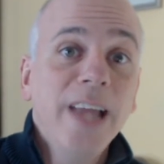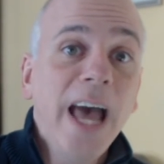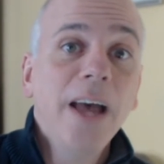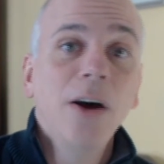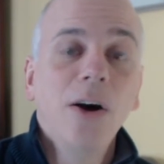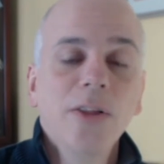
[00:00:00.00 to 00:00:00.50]

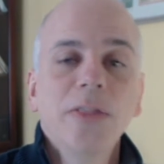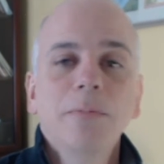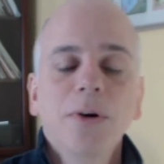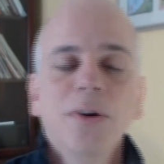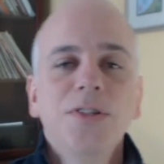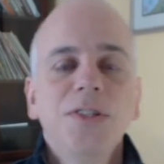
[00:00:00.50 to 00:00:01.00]
debt on the
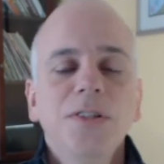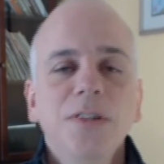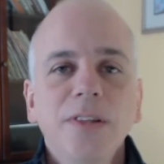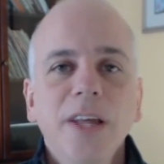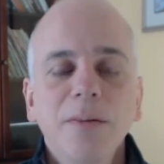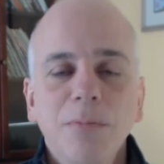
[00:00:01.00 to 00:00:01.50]
books
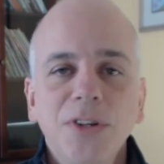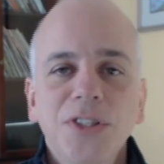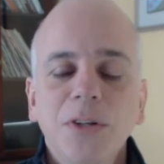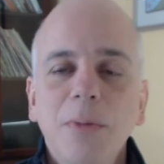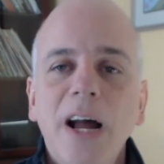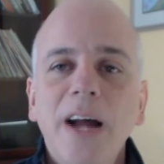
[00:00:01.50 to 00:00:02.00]
than
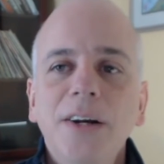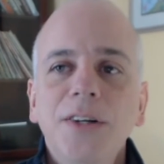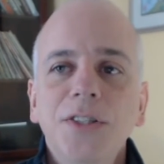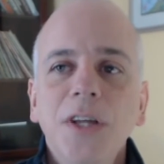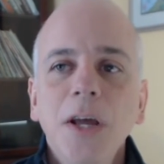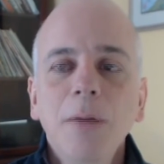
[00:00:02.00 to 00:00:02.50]
Bristol
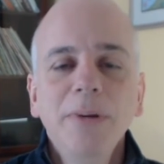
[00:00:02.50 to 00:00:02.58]
Myers.